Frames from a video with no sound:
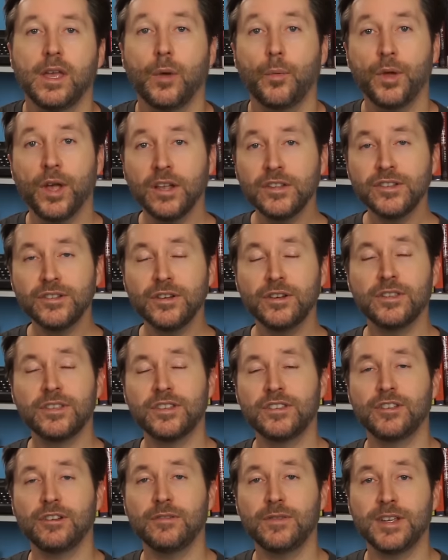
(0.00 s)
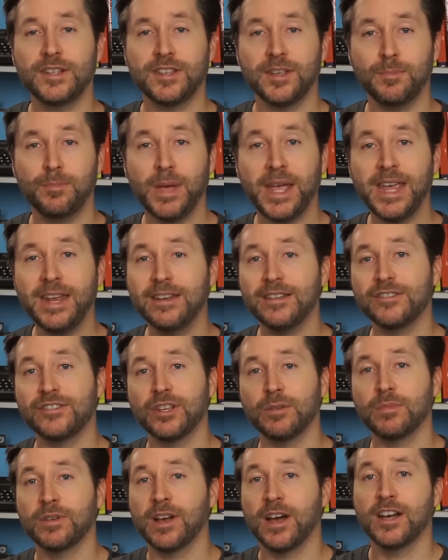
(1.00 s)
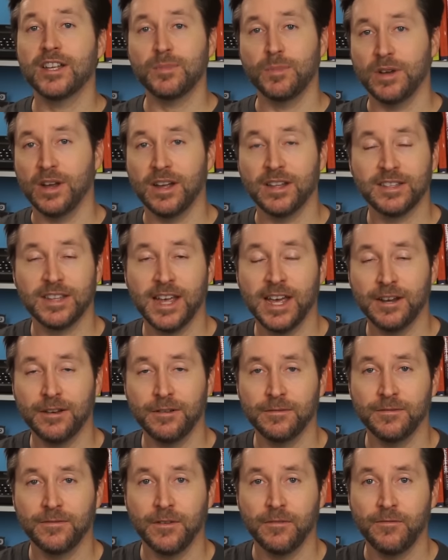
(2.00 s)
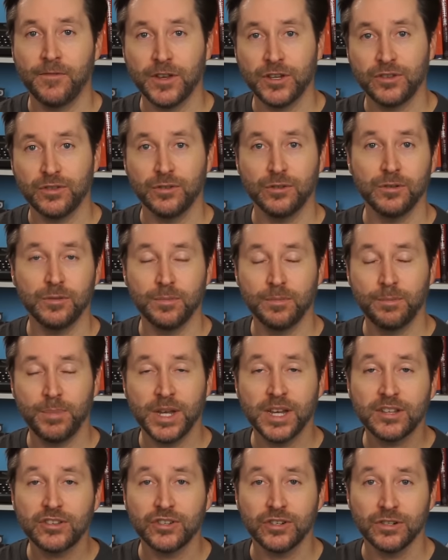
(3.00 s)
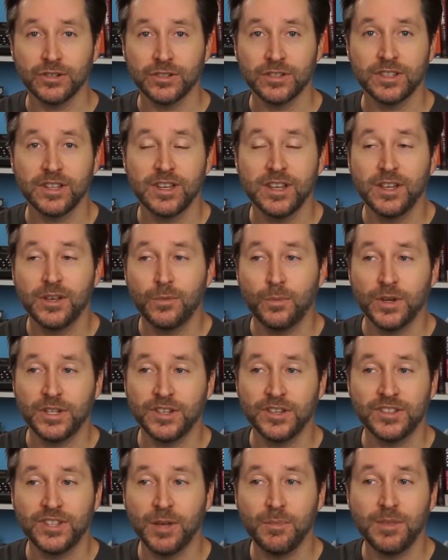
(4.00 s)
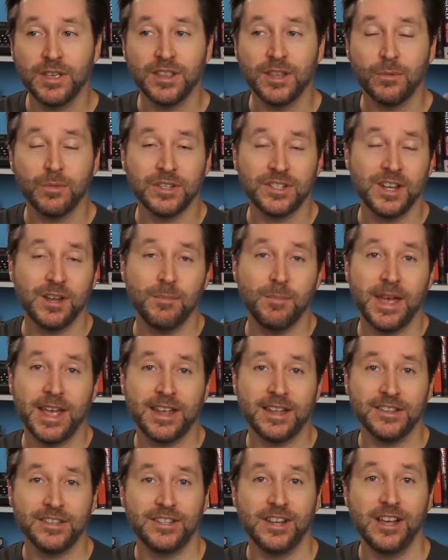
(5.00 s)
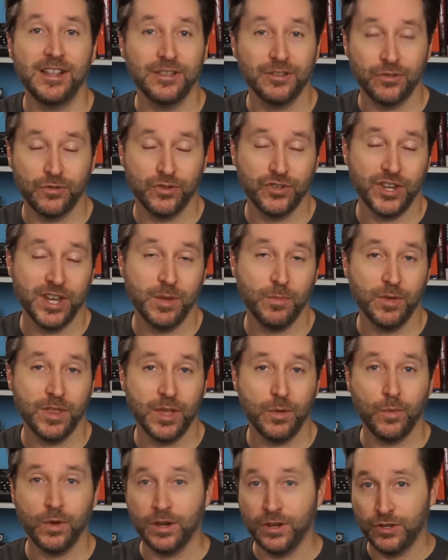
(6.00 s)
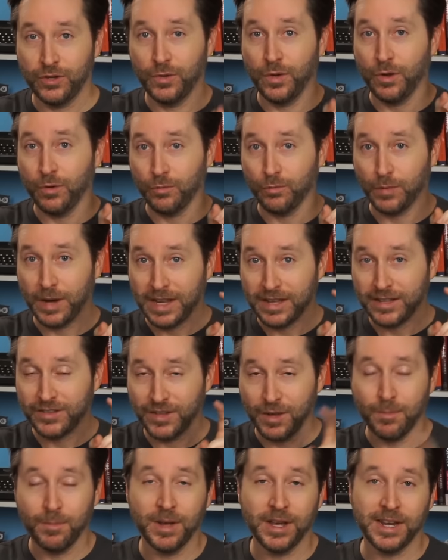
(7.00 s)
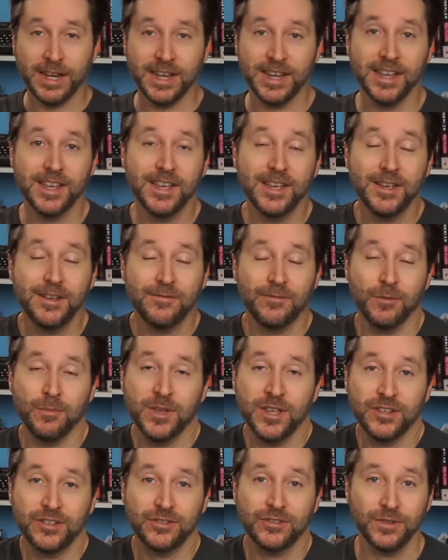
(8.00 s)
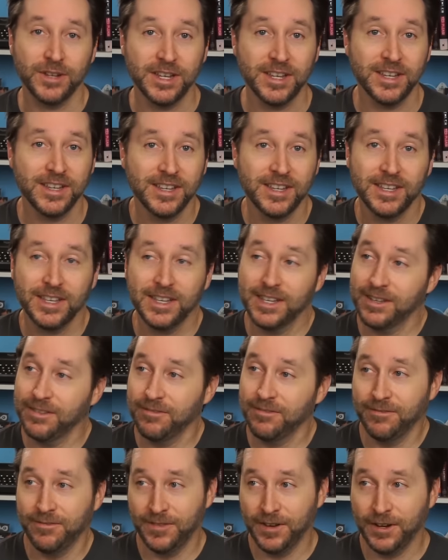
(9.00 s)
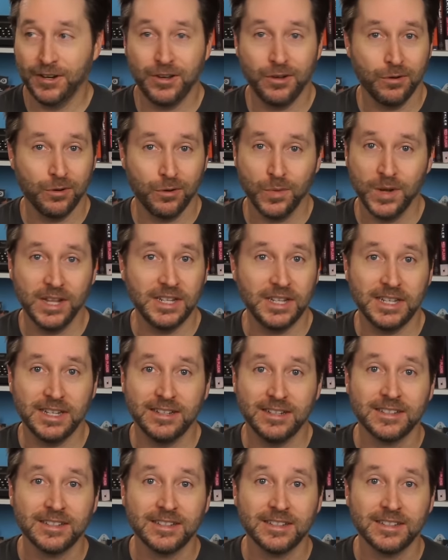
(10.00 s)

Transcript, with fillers: We also know that the Soviets had painted some cosmonauts out of official pictures which is something that was done back in Stalin's regime when they wanted to erase somebody from history. Very Orwellian.